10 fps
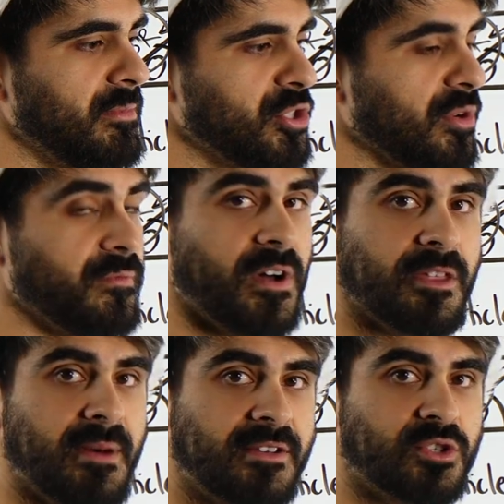me do a further
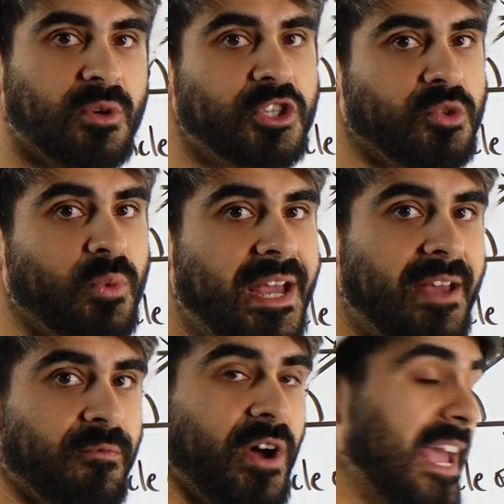maths question where
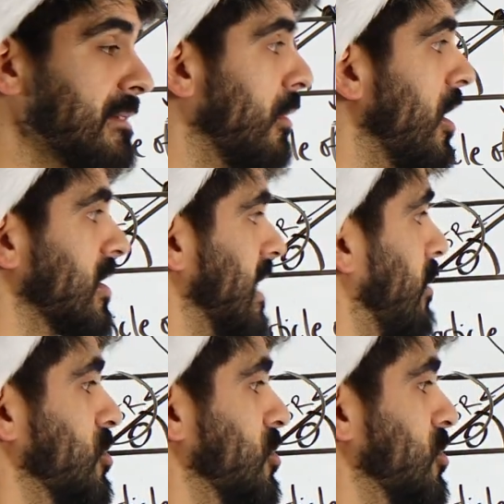for 8 marks, I was